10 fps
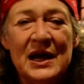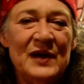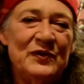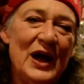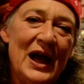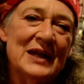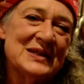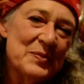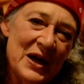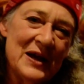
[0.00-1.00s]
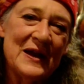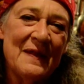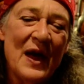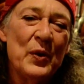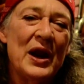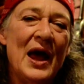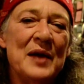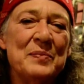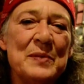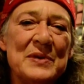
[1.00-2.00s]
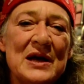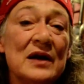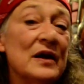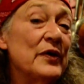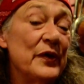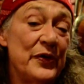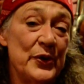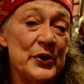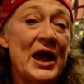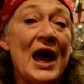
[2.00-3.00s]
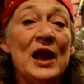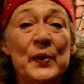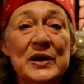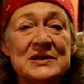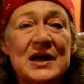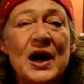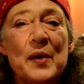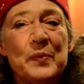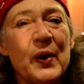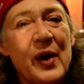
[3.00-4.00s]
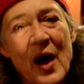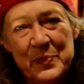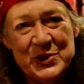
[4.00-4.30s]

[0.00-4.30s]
If you add some honey, that would add maybe another 30 calories per cup.